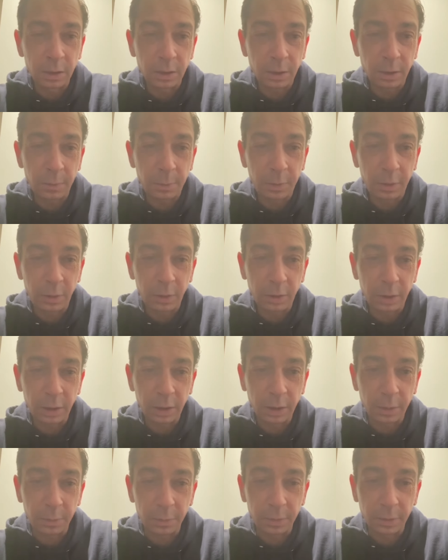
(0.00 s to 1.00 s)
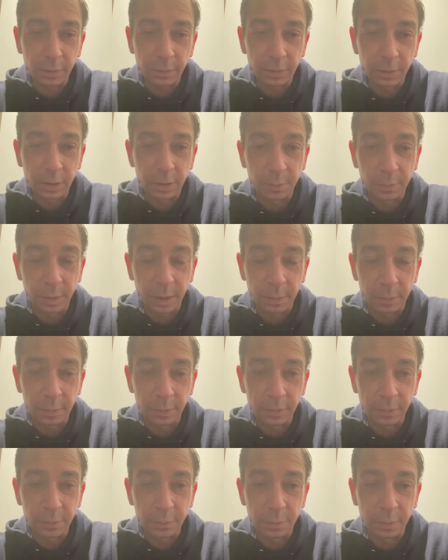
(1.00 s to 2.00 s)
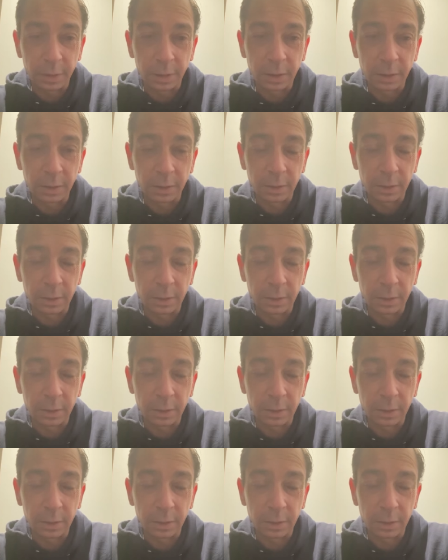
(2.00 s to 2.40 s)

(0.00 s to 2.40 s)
I mean, you get a couple dividend payments, but